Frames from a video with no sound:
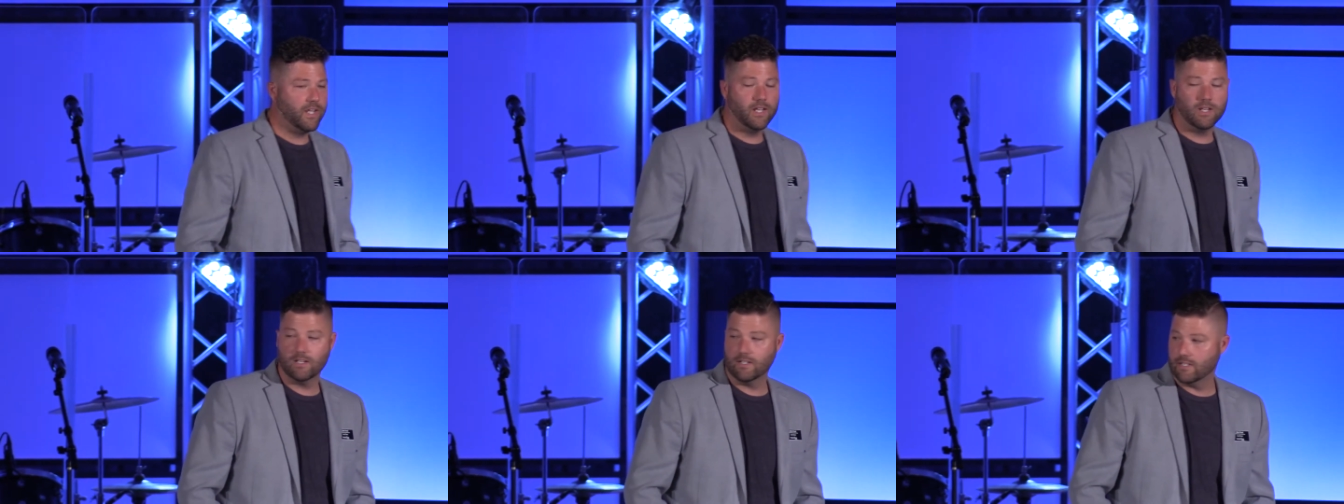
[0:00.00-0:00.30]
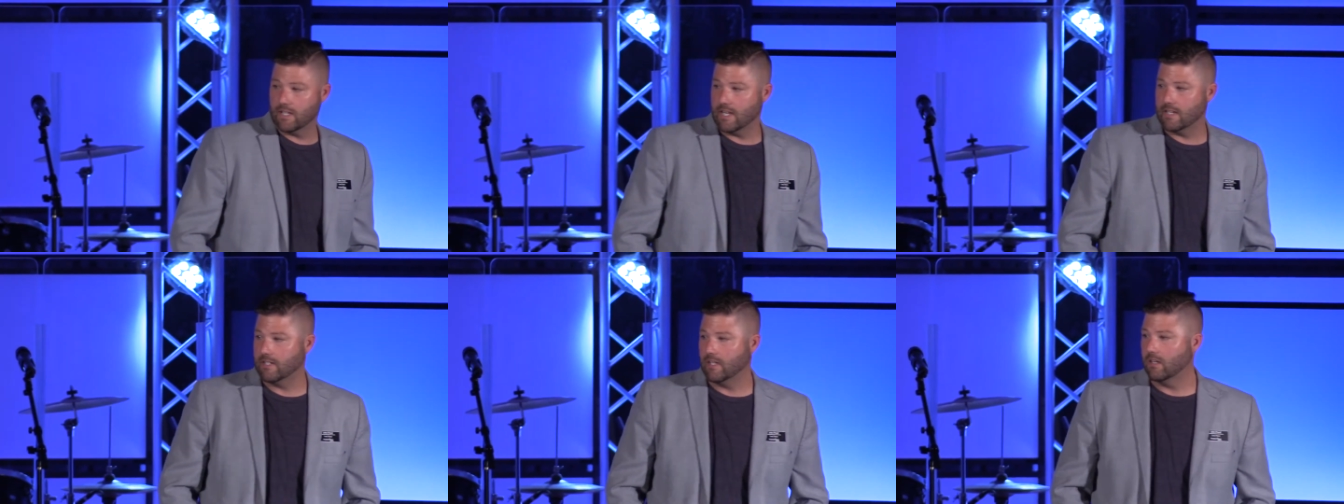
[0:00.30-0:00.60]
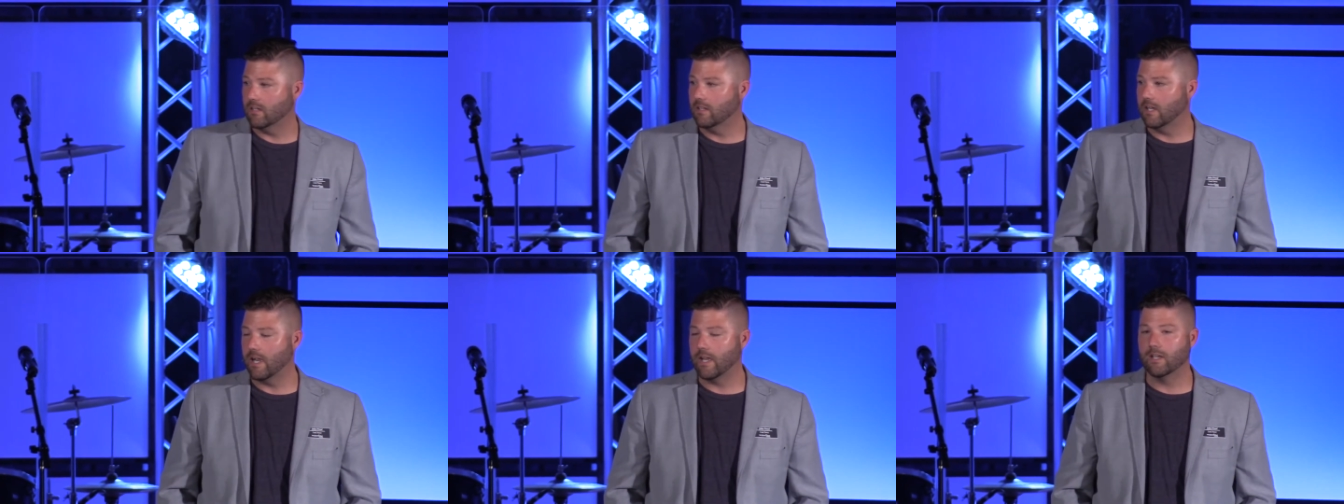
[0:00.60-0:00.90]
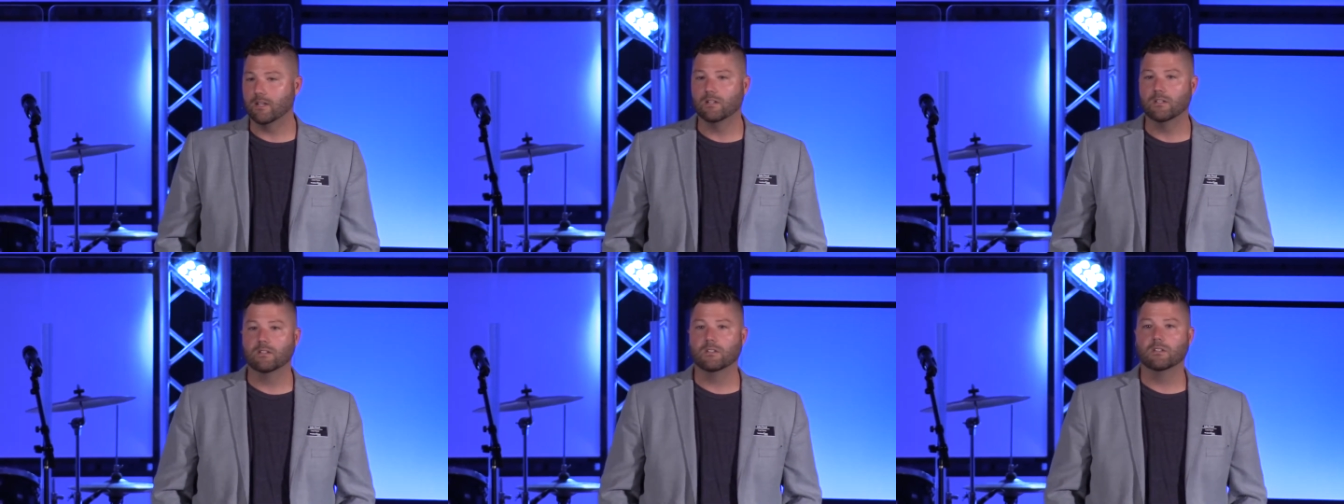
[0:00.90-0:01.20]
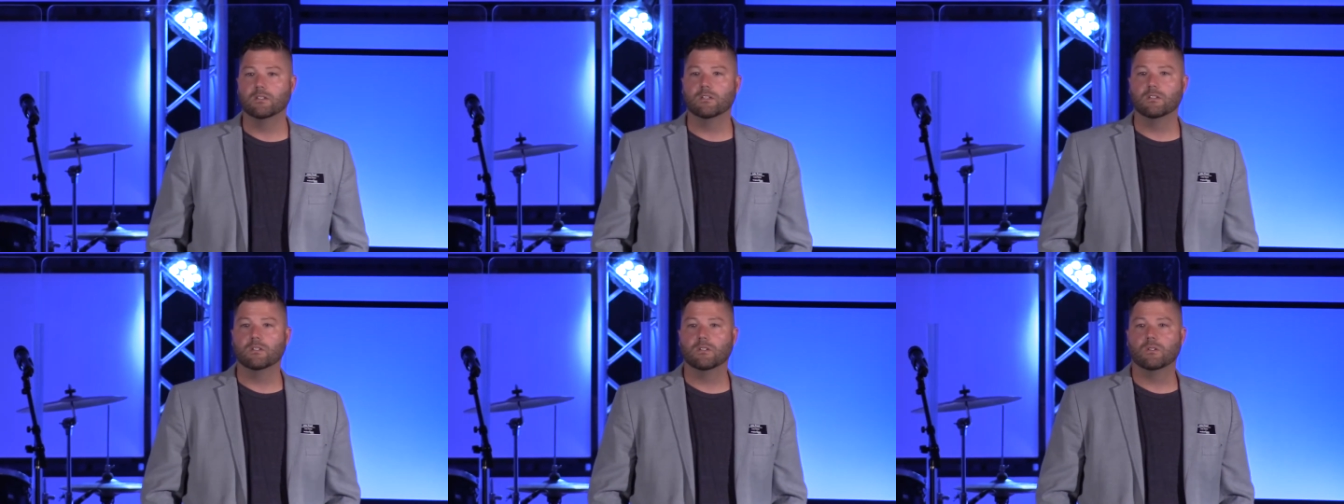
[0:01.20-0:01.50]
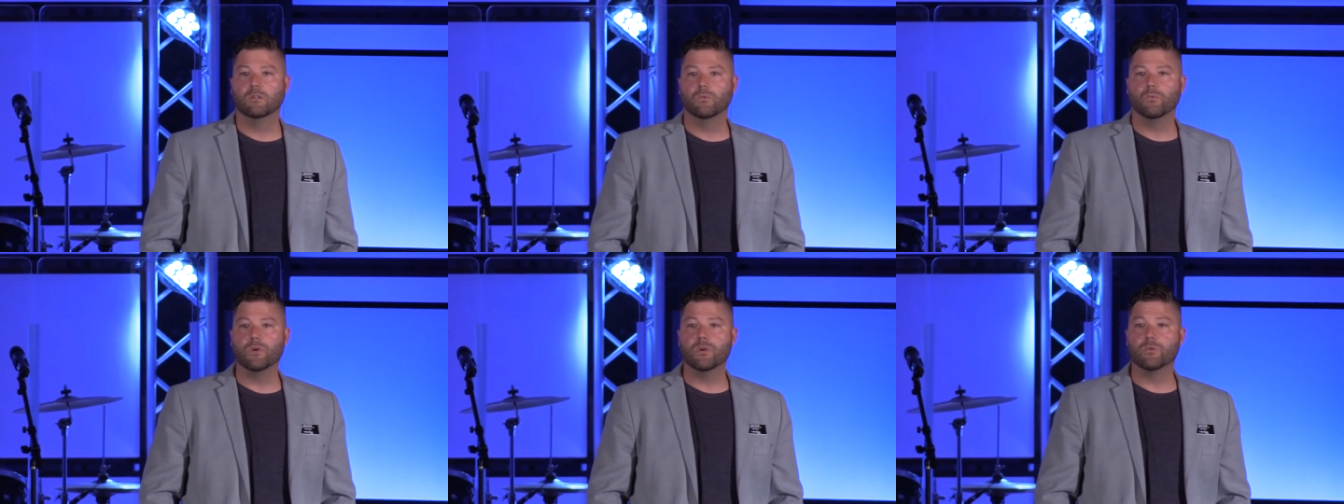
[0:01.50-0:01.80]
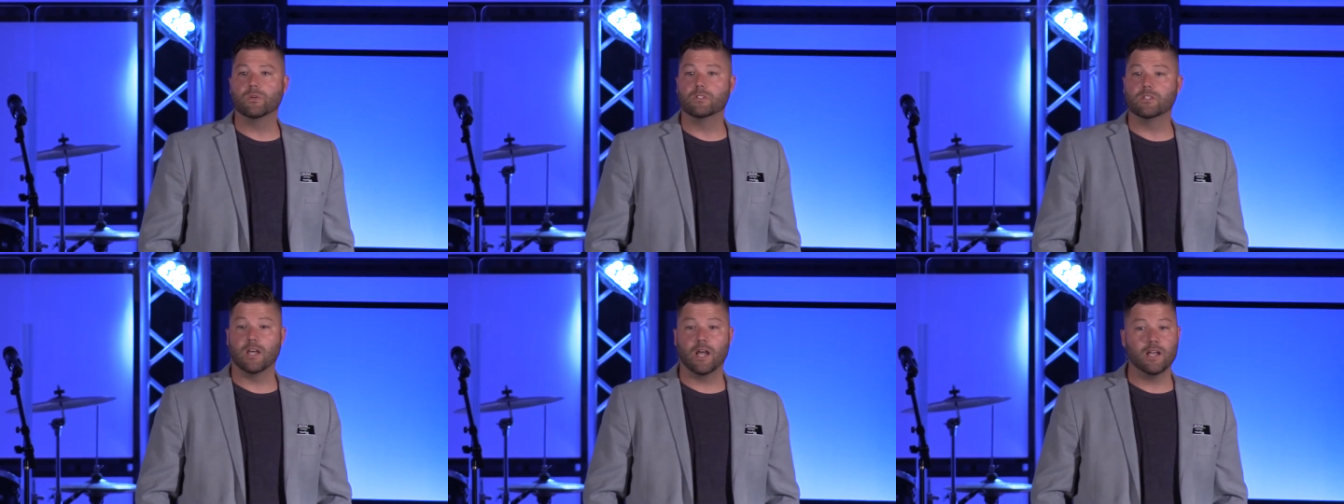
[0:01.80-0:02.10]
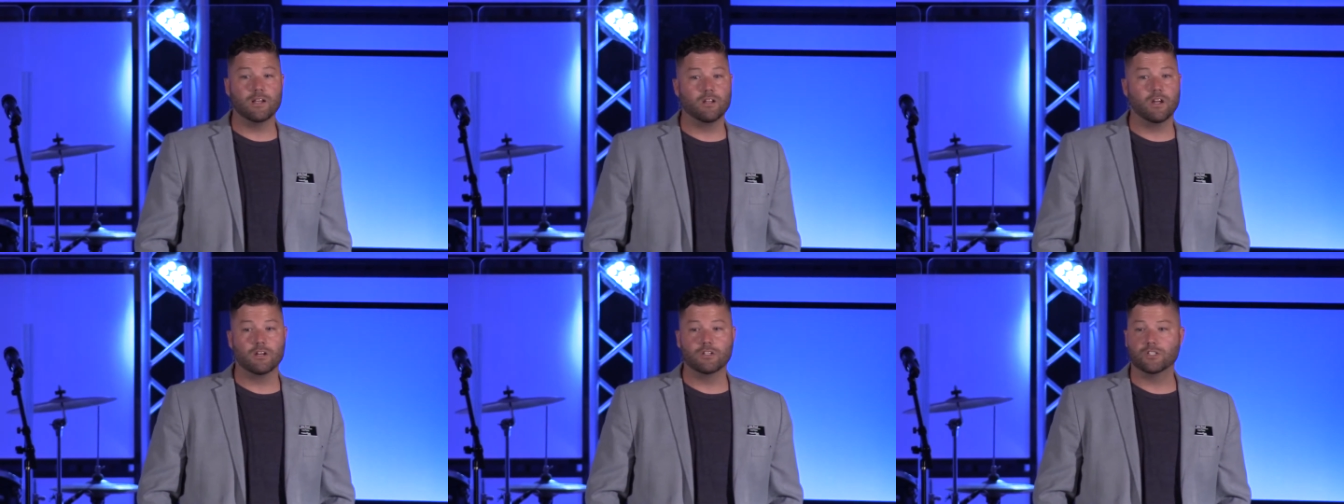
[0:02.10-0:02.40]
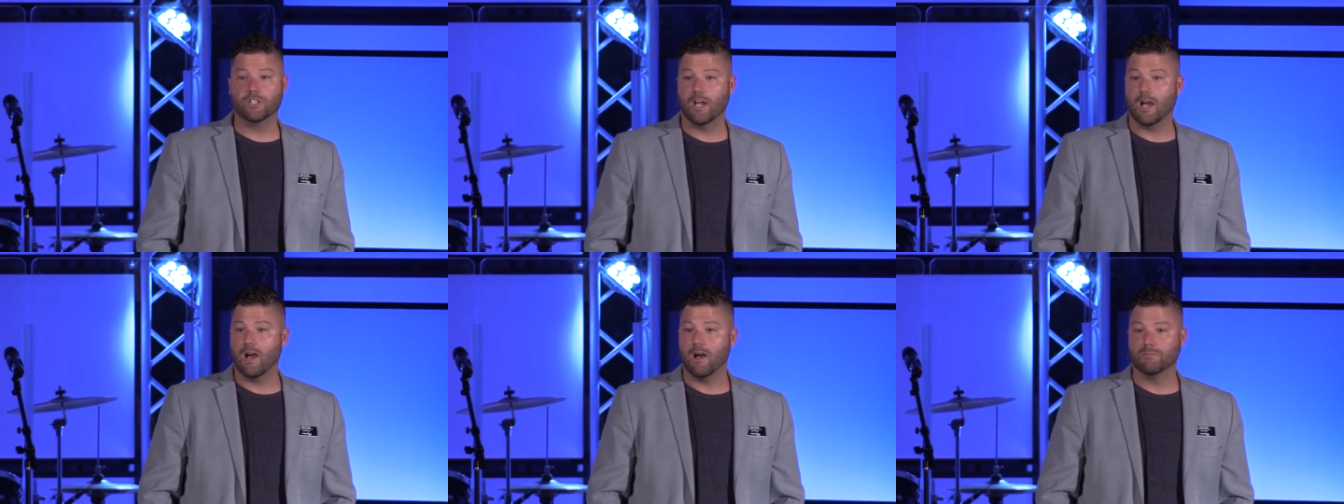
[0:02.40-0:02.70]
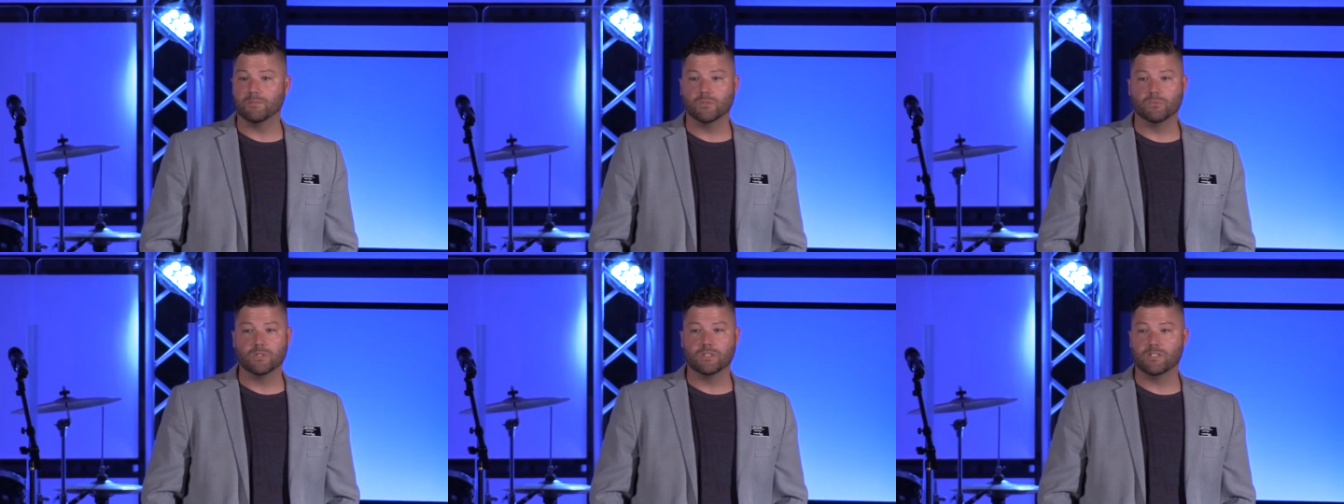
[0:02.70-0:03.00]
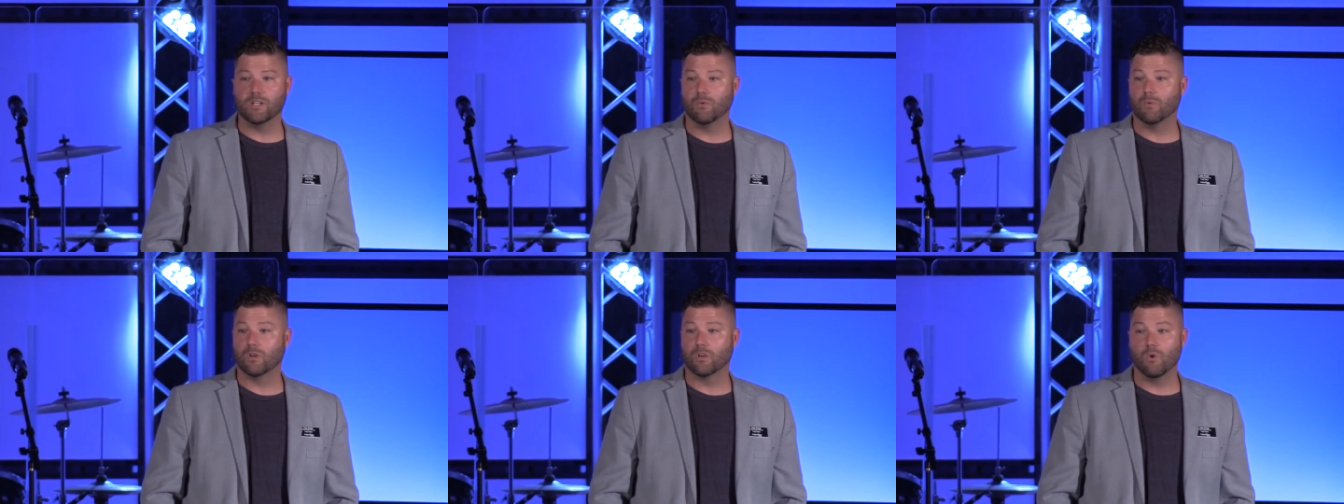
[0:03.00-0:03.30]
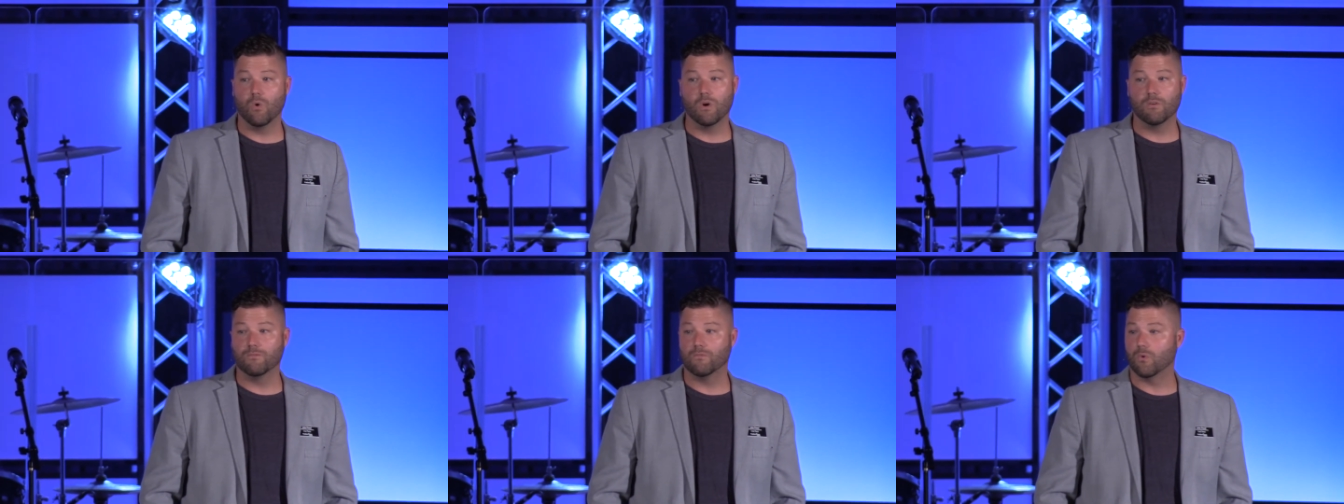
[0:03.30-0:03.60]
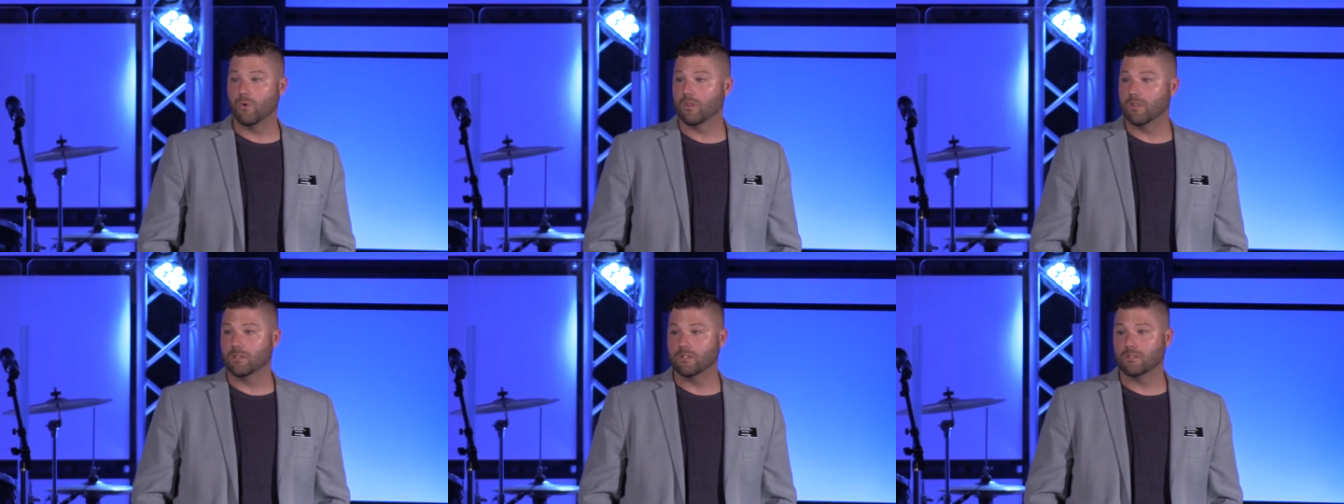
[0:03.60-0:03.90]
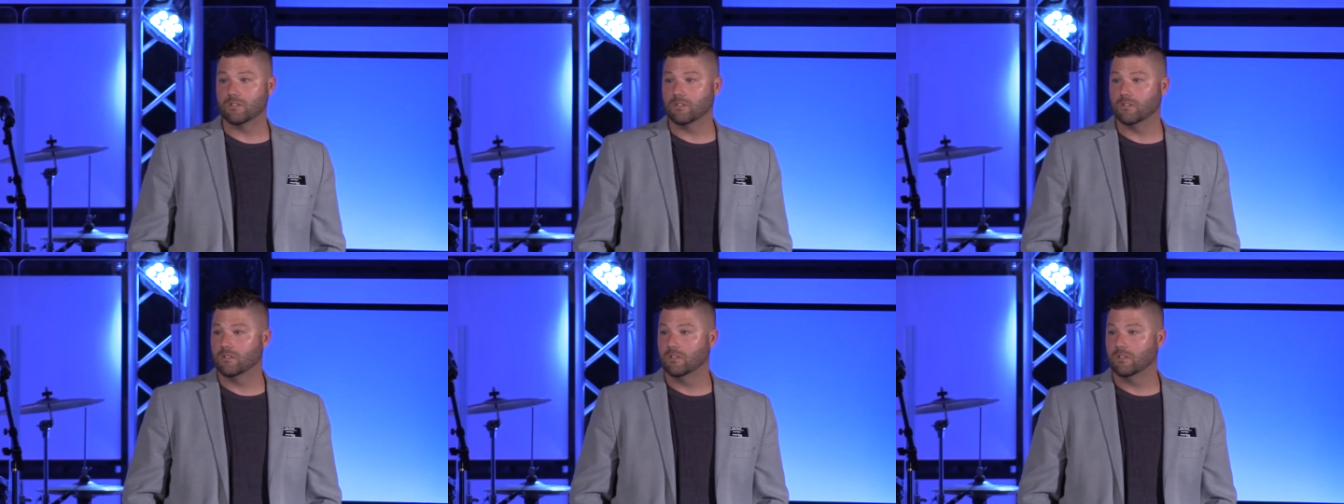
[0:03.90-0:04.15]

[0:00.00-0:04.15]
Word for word: in, and Danielle and I, we resigned our jobs, and we said, we're going for this.